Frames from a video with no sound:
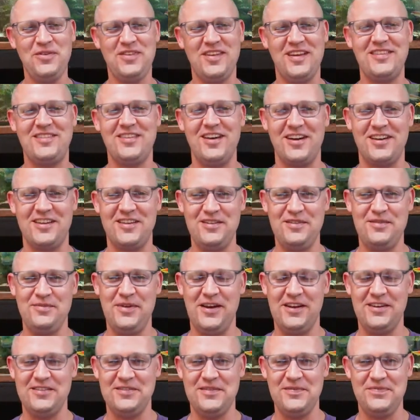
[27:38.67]
Was I talking
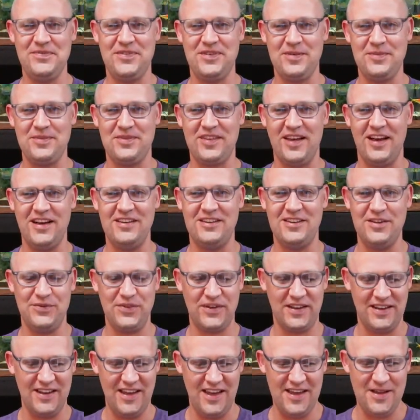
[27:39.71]
about some
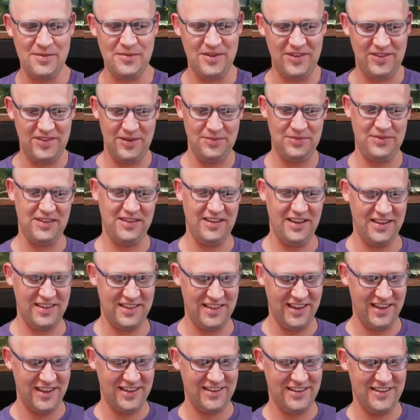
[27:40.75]
scientific name or something
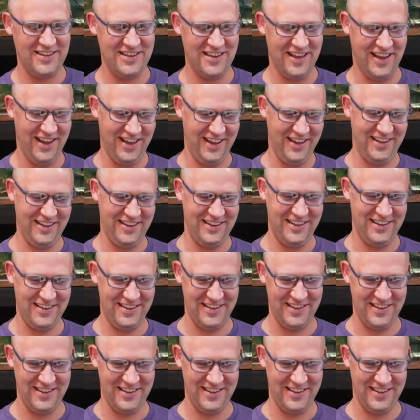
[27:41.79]
like that? Yeah.